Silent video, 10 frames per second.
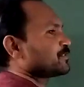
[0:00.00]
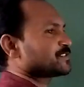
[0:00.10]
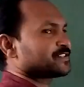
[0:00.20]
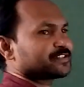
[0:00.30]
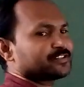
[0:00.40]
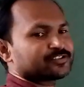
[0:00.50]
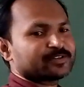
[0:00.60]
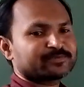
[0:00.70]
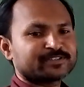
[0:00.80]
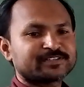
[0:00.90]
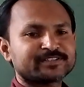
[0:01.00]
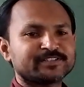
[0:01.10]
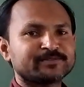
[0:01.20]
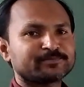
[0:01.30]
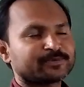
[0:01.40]
second chapter.
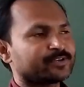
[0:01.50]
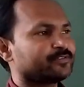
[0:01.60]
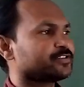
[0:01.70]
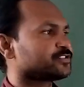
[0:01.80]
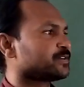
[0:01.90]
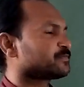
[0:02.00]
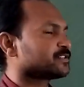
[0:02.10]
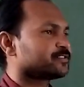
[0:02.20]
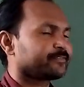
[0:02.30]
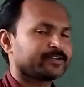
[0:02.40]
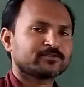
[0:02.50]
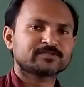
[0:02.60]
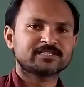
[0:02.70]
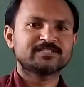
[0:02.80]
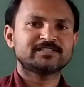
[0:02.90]
In previous chapter, we
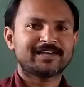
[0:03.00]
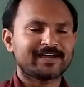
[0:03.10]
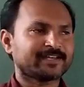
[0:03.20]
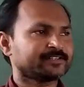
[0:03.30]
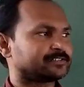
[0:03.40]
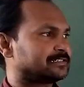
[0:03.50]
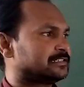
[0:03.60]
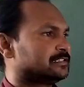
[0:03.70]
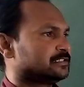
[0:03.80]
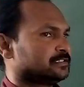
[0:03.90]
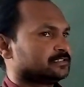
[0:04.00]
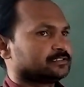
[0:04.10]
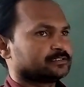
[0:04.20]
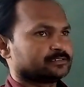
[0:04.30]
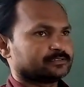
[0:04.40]
have seen that
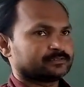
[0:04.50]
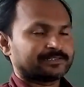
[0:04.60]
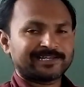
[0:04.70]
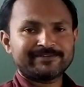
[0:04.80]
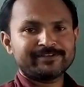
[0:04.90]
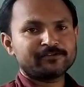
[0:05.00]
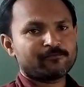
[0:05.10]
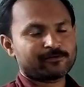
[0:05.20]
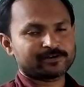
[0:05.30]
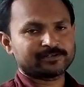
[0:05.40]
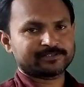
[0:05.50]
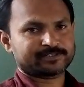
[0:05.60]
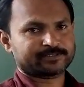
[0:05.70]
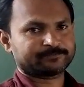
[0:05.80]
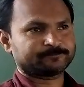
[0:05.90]
the living
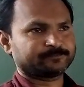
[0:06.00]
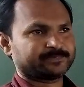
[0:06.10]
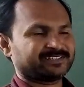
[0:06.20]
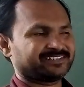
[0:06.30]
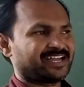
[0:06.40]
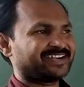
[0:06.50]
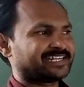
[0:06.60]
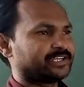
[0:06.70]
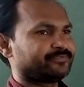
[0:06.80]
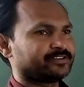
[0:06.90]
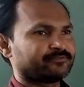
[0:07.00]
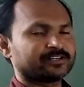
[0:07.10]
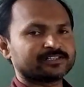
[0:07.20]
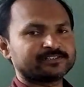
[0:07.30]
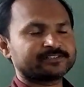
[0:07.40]
world. In that living
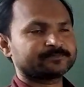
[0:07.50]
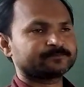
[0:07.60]
world,